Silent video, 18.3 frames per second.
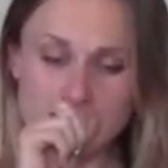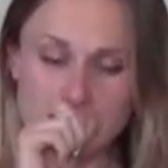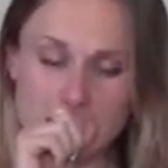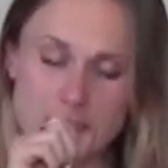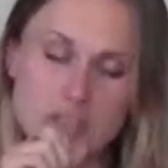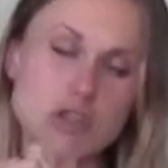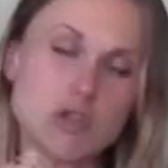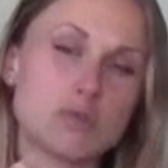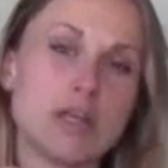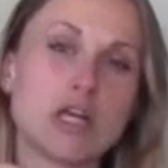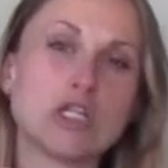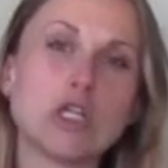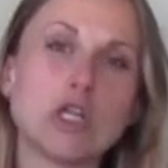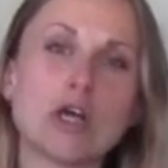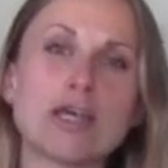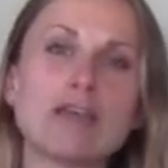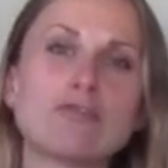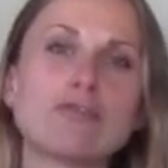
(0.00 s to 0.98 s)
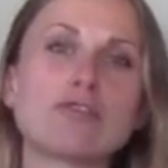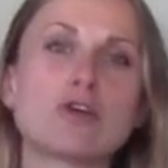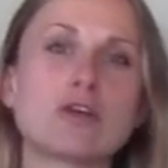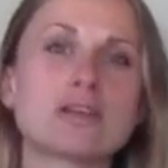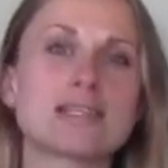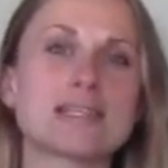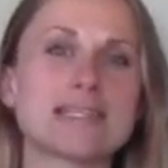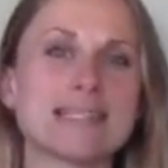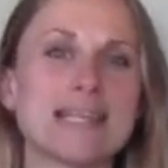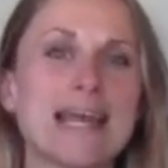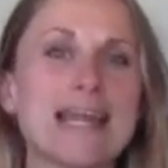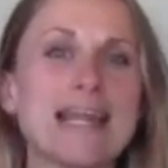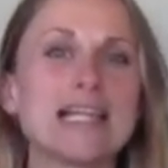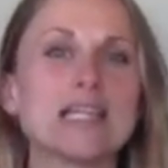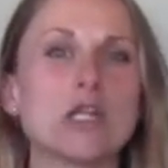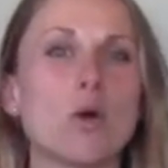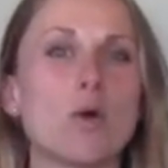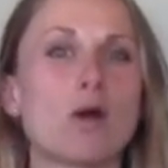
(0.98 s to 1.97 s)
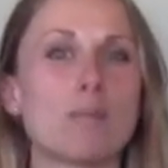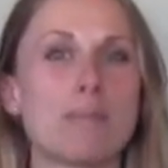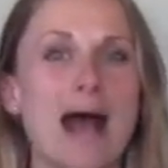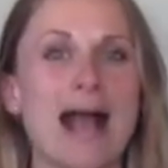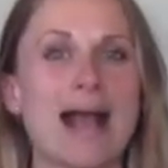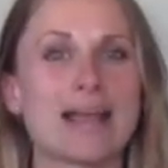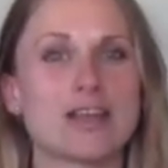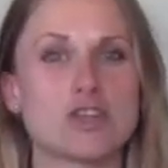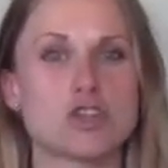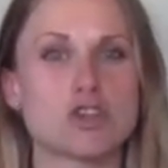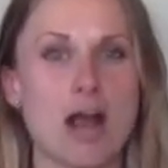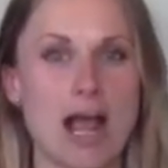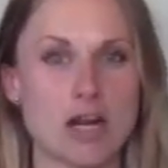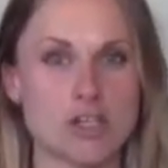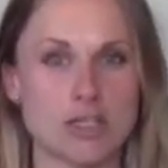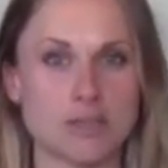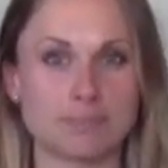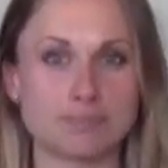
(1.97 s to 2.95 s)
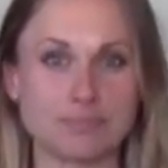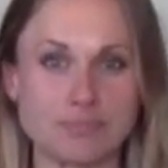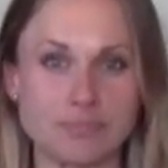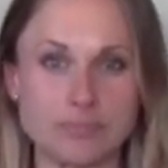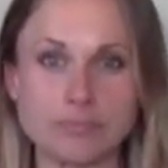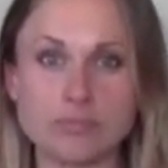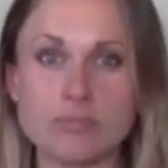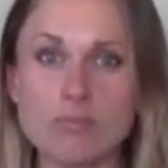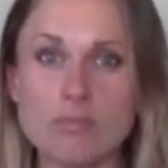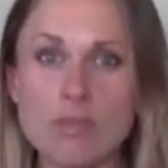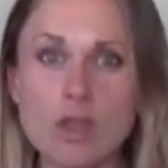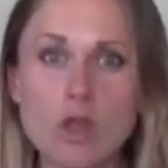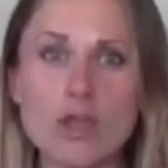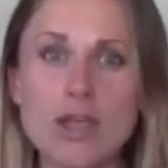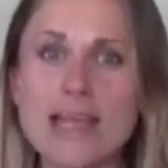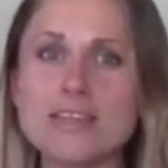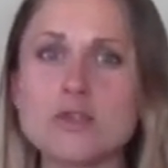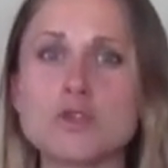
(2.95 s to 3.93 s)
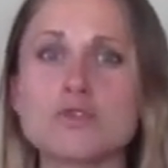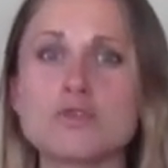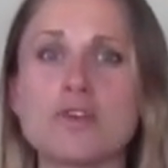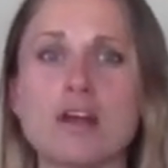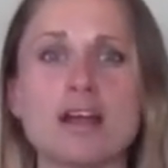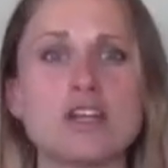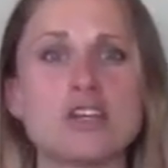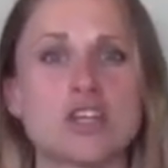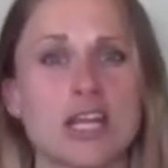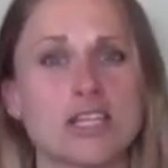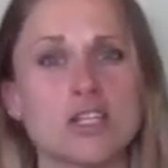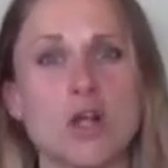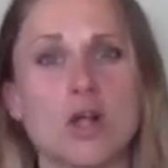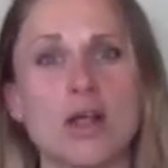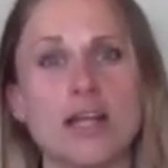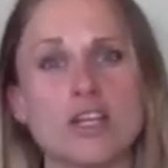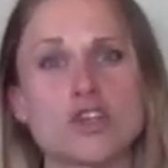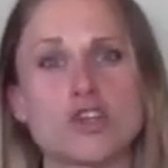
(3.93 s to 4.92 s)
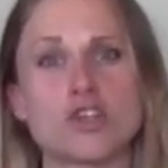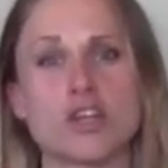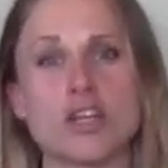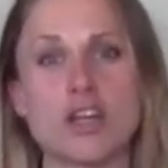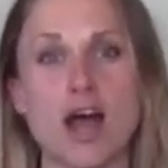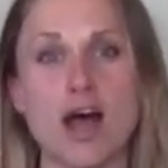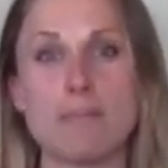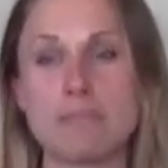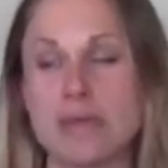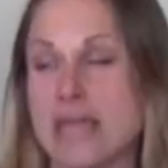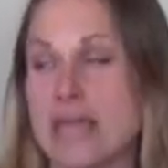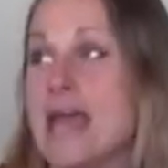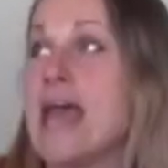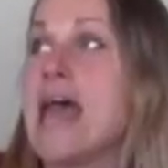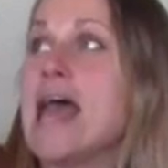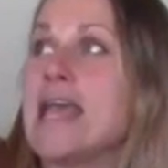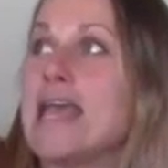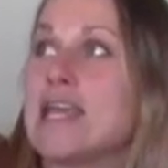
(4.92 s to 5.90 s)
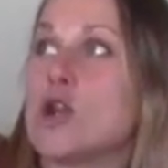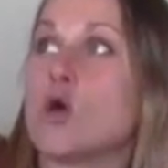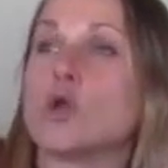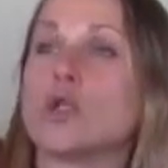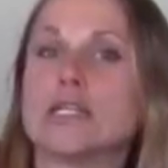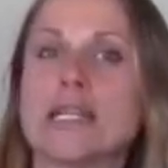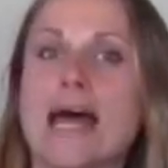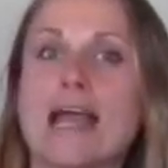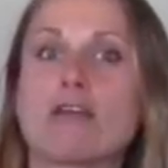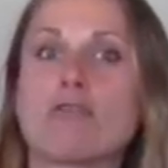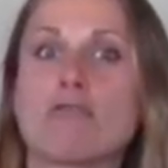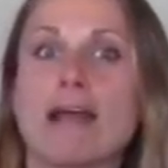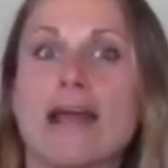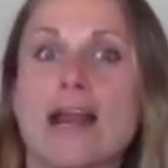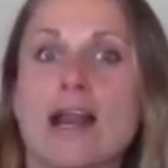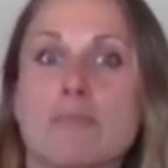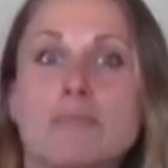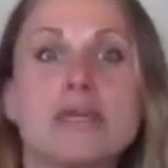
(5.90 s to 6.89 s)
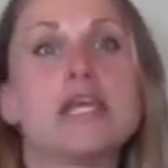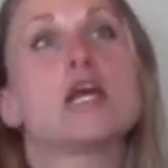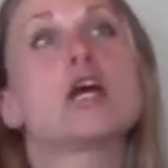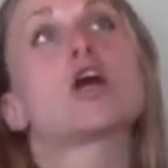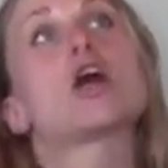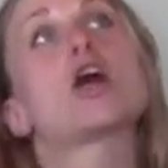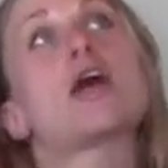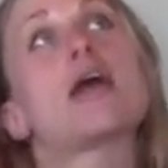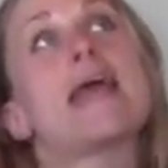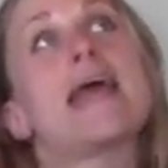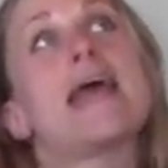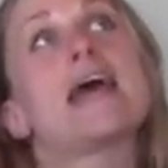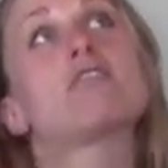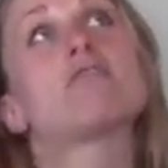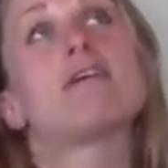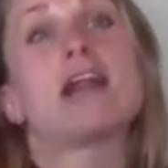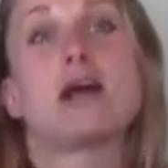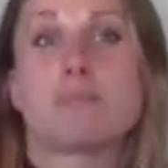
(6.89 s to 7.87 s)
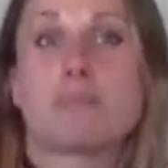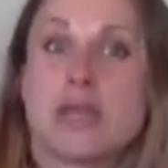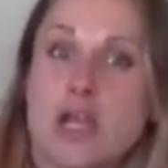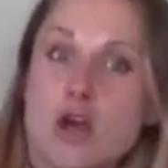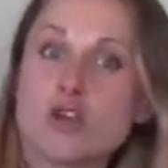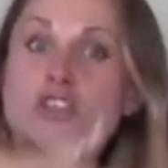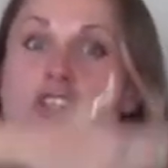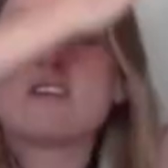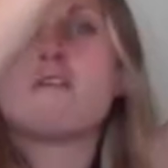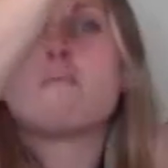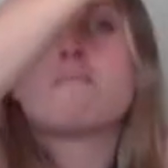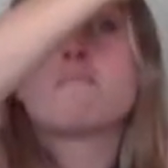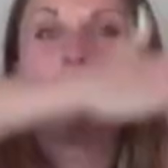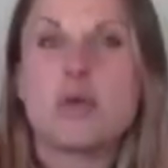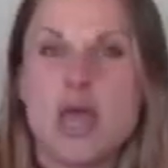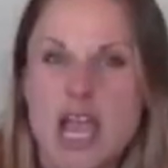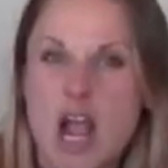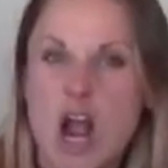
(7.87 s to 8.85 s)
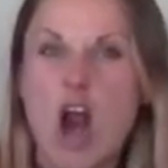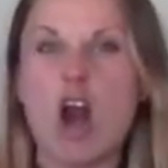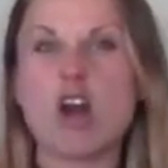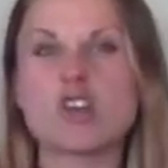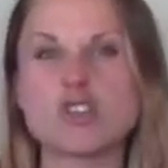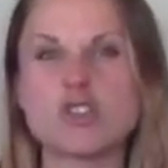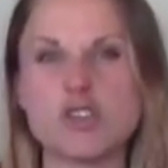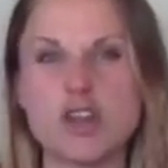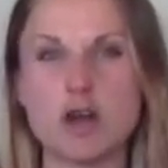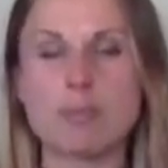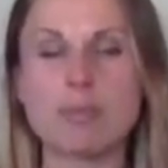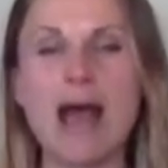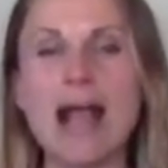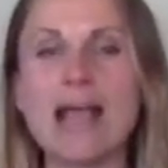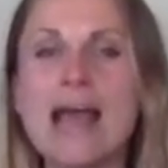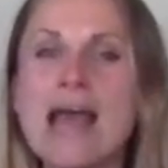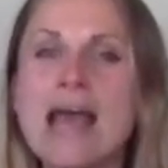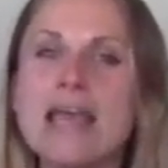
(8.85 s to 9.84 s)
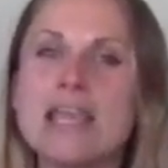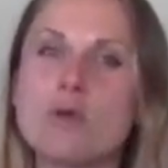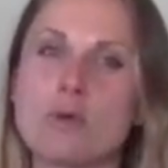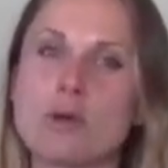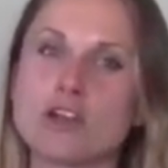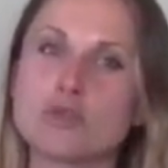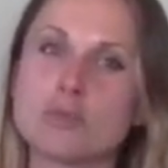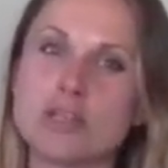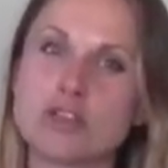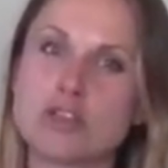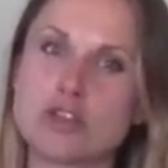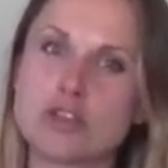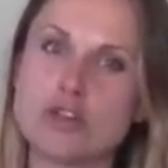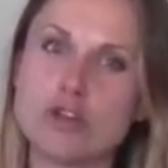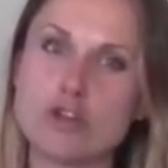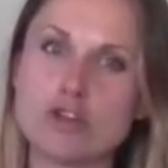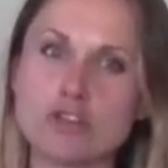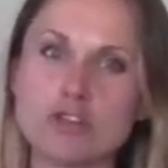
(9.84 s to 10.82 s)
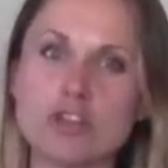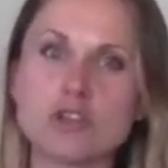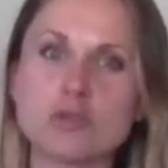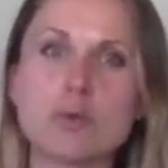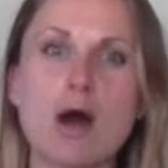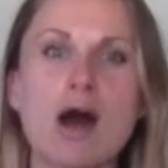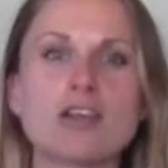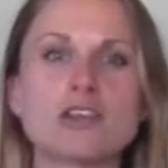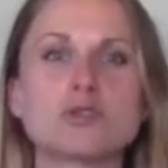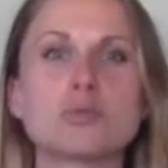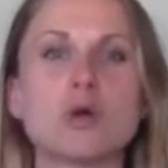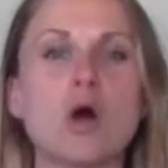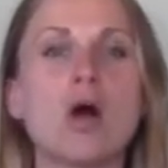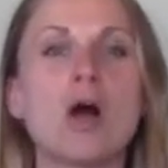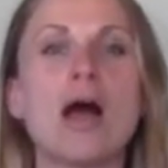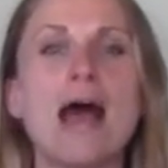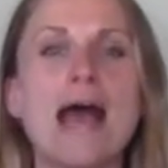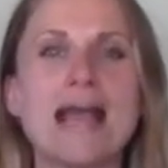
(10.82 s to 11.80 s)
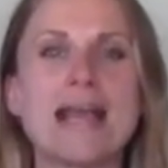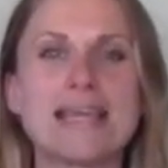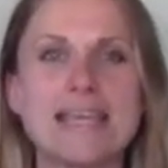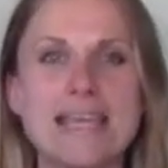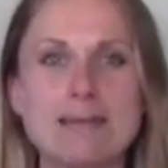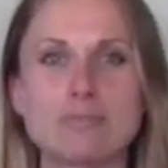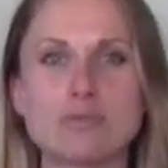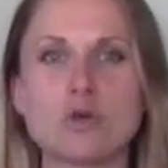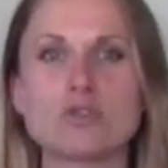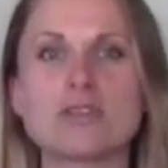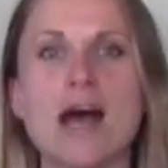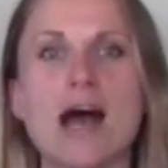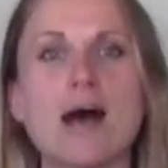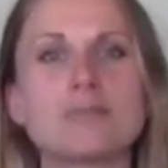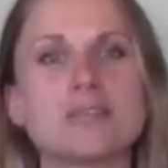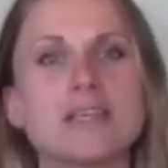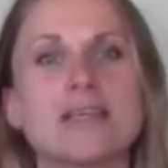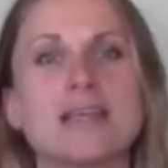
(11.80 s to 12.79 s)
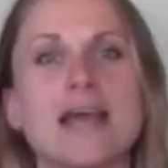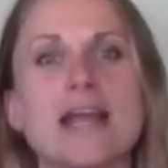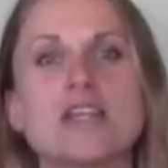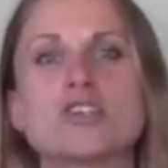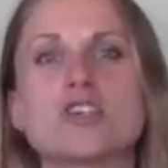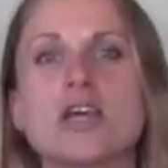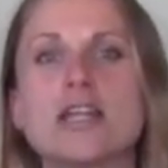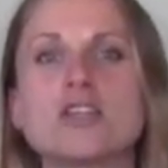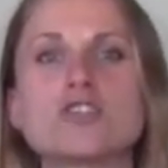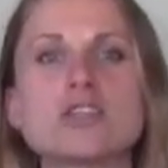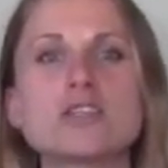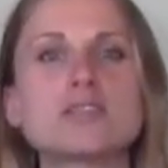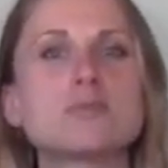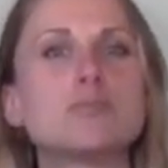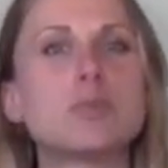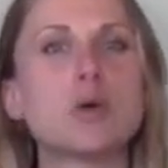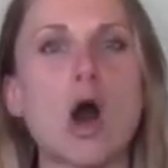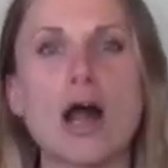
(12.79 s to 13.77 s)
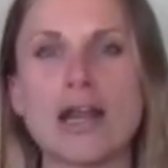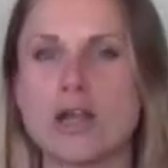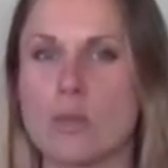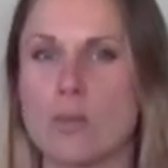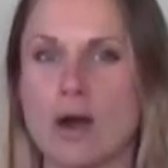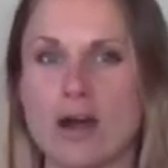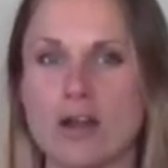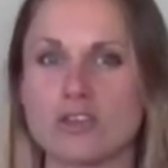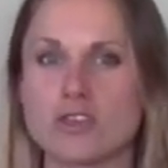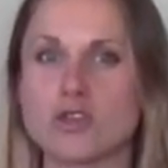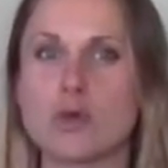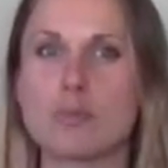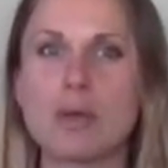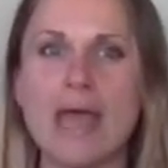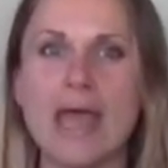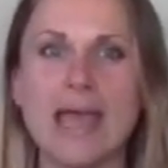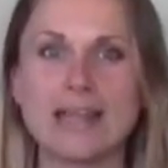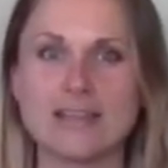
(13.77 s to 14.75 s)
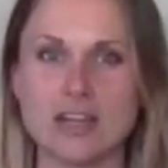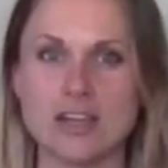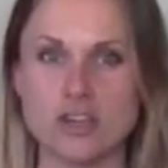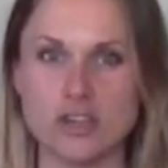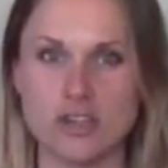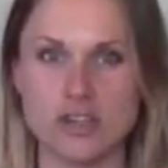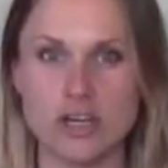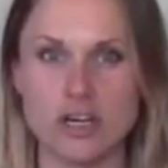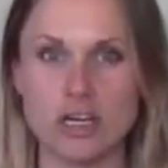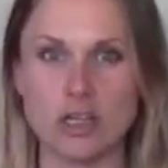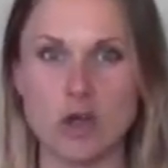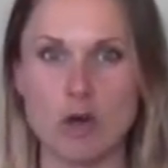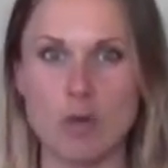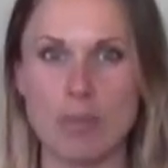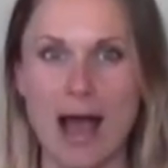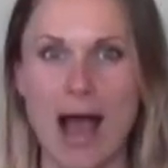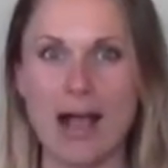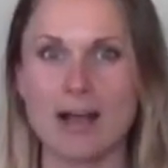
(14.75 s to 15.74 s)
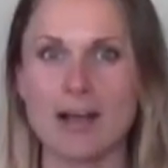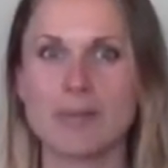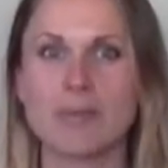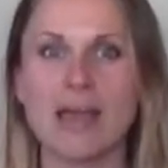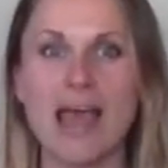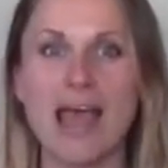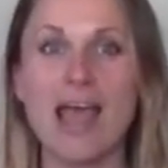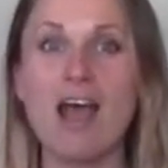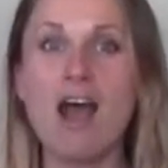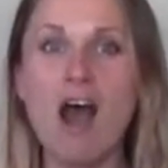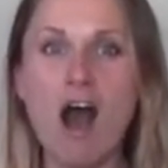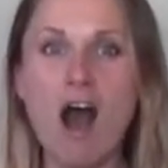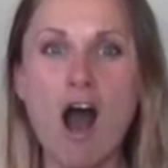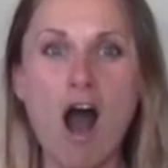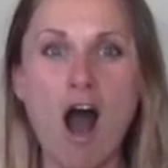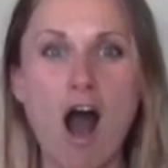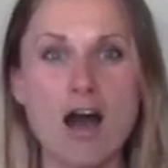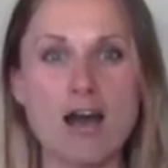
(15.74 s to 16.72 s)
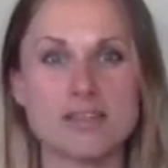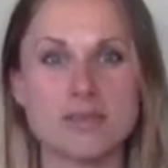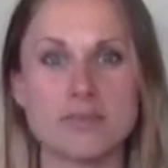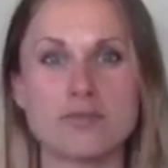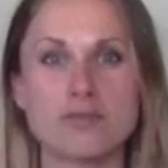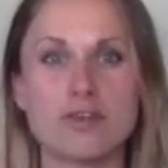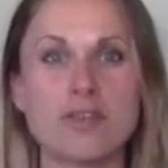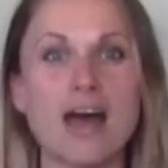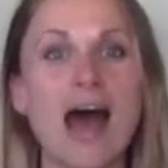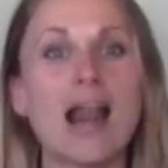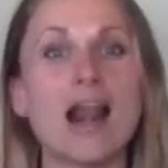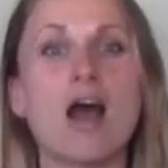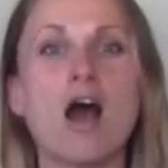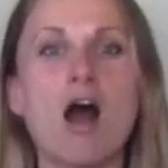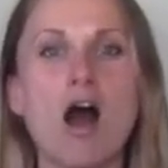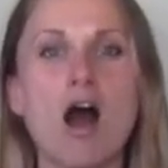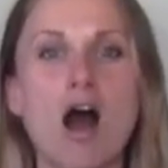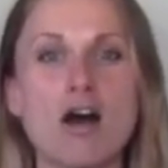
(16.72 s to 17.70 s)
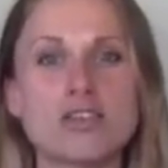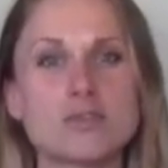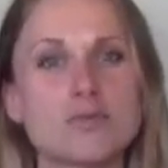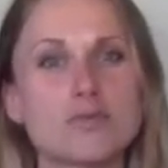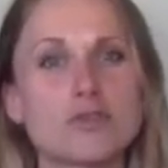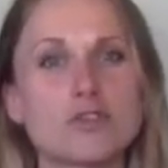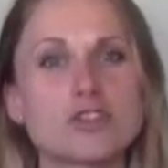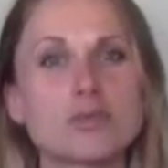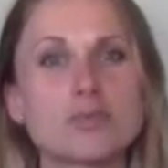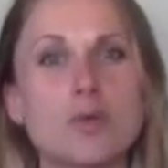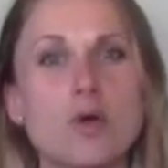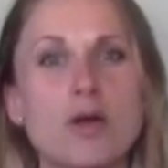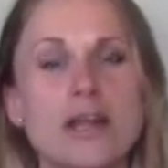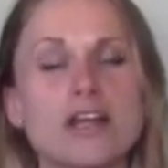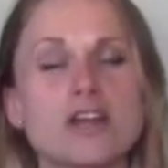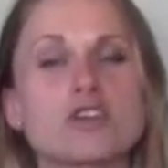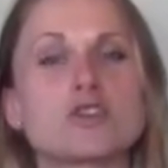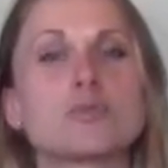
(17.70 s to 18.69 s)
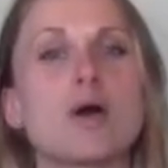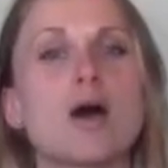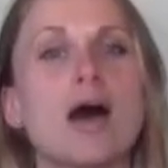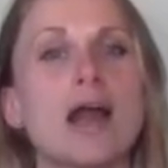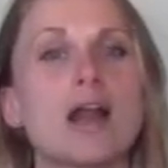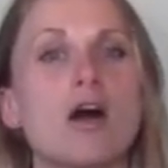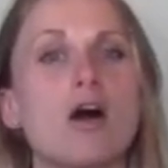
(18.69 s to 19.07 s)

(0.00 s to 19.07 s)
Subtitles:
Excuse me, you're looking for a slight lower back contraction. Okay, so it's very gentle. It should not be, leg right up here, hand right up here, so you have a big arch through your back. You want it to be as neutral as possible. Keep those abs engaged, and just body awareness. So pay attention to your low back, okay? Awesome for that. Awesome for supporting your spine.